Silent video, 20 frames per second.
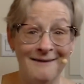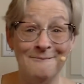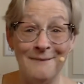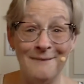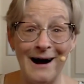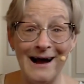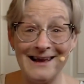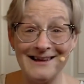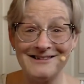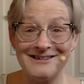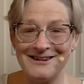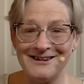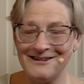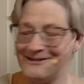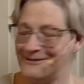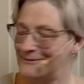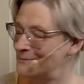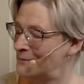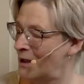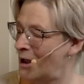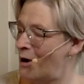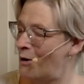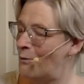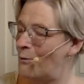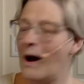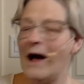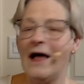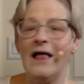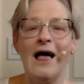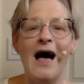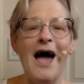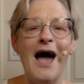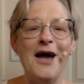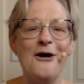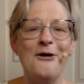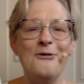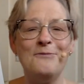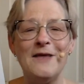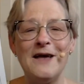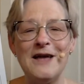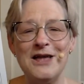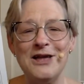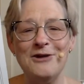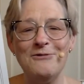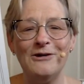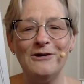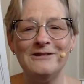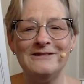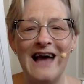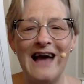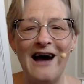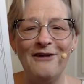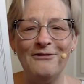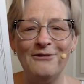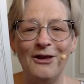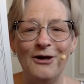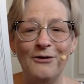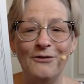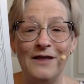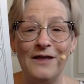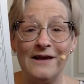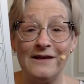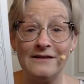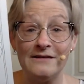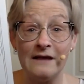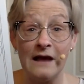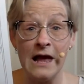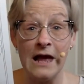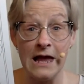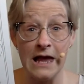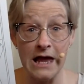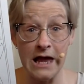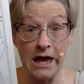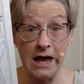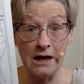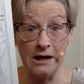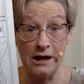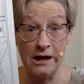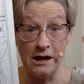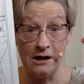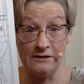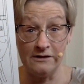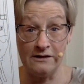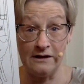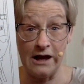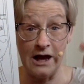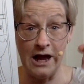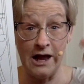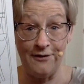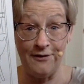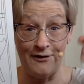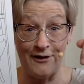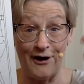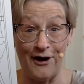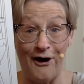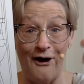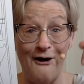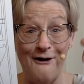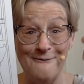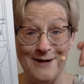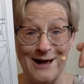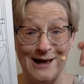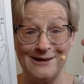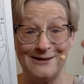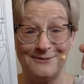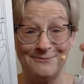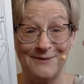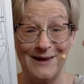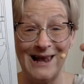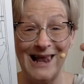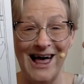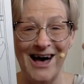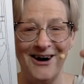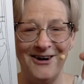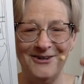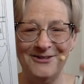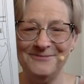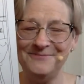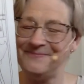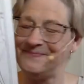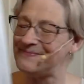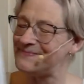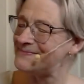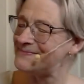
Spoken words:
Mine too. Well, I hope that you will download this. It is in the comments below.